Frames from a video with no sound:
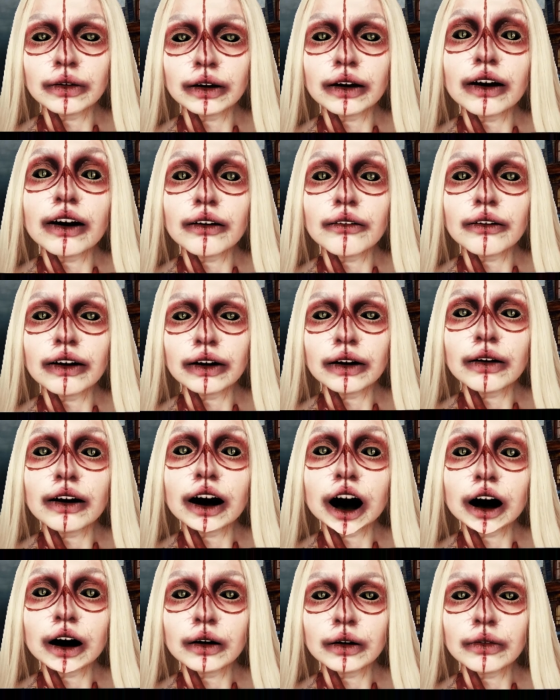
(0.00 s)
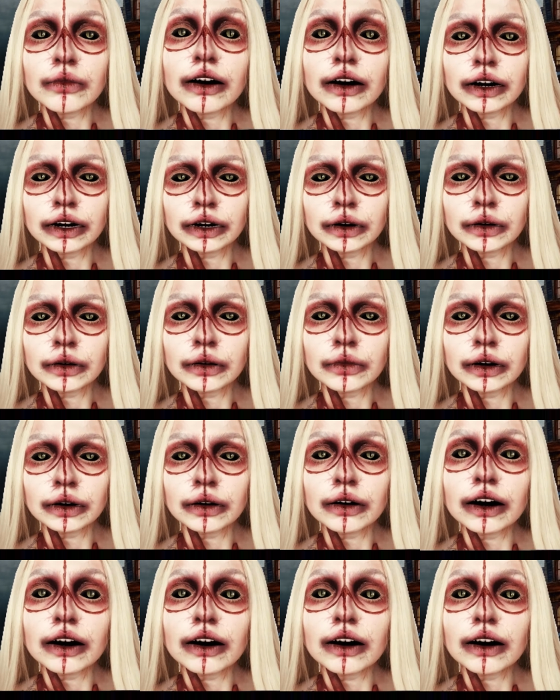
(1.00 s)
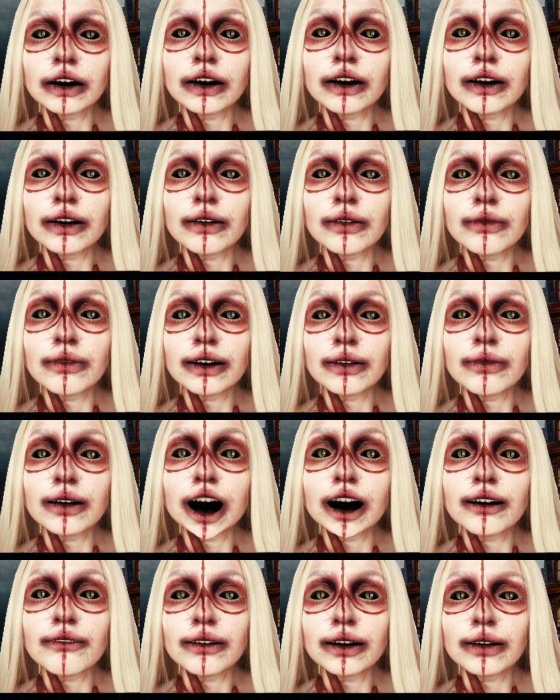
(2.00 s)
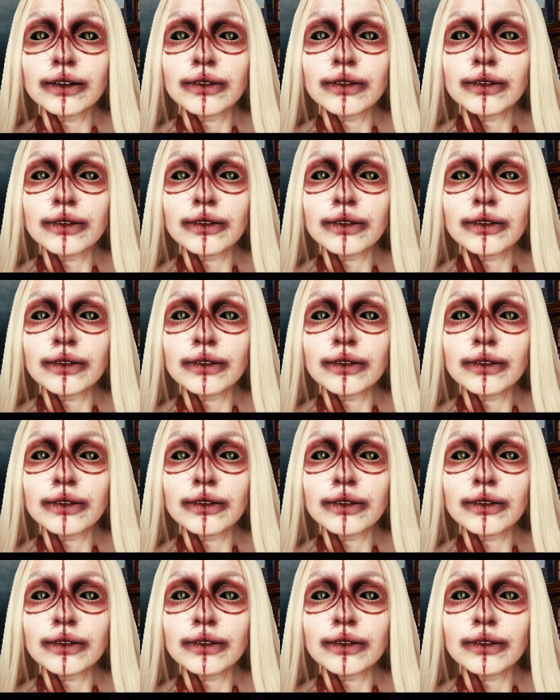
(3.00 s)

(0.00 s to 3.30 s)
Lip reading: But it was still our house, and Annie made it a home.